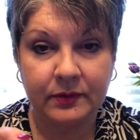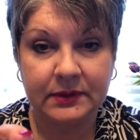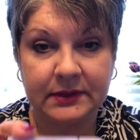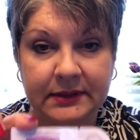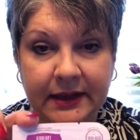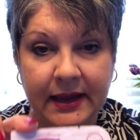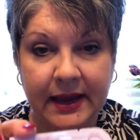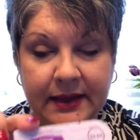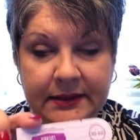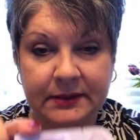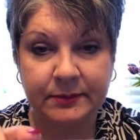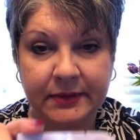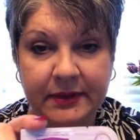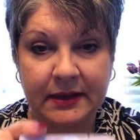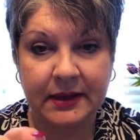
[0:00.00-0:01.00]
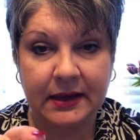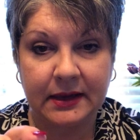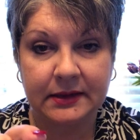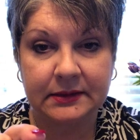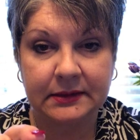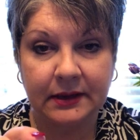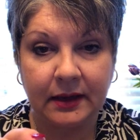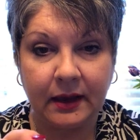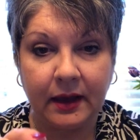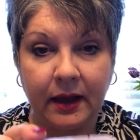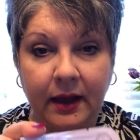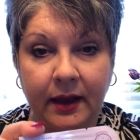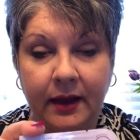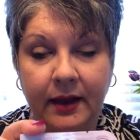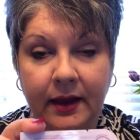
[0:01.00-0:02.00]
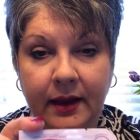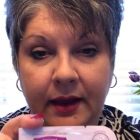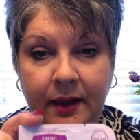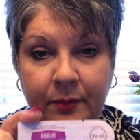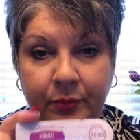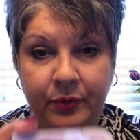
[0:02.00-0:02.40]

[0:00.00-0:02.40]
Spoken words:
Since I had some of these, I